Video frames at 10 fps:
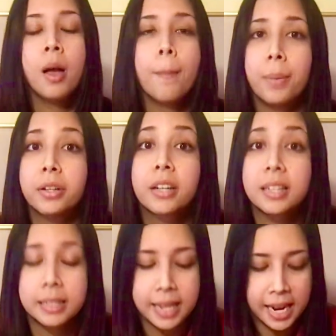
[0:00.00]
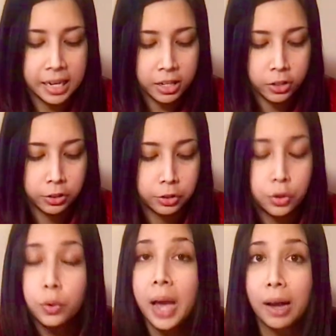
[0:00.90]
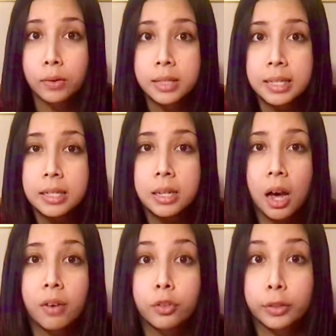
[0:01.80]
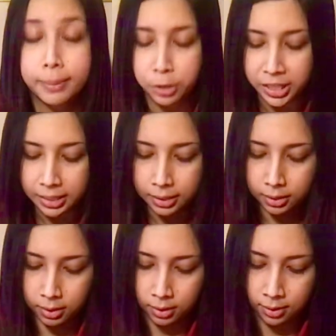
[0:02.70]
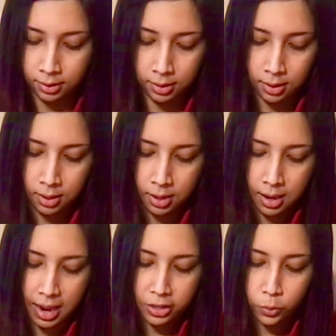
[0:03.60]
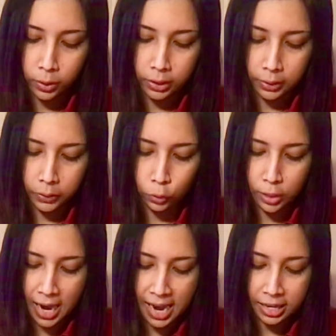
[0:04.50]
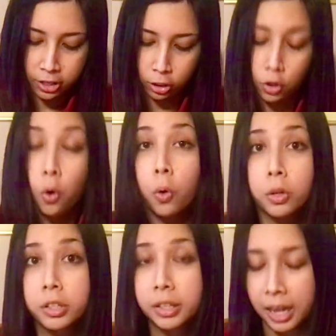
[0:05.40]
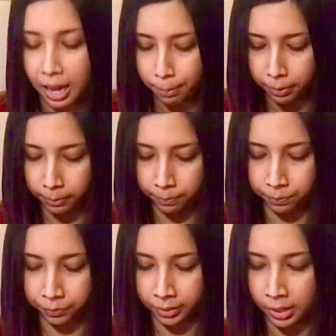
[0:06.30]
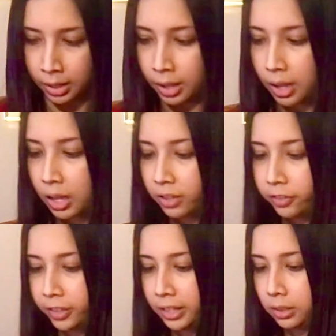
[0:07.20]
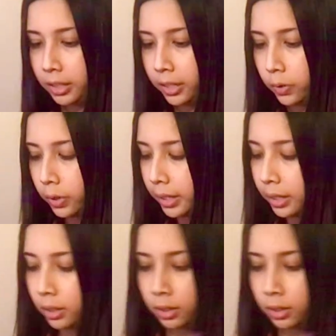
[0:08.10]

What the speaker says: But you're gonna take your 2 ounces of cream cheese, and you are going to take your 1/4 cup of vanilla yogurt.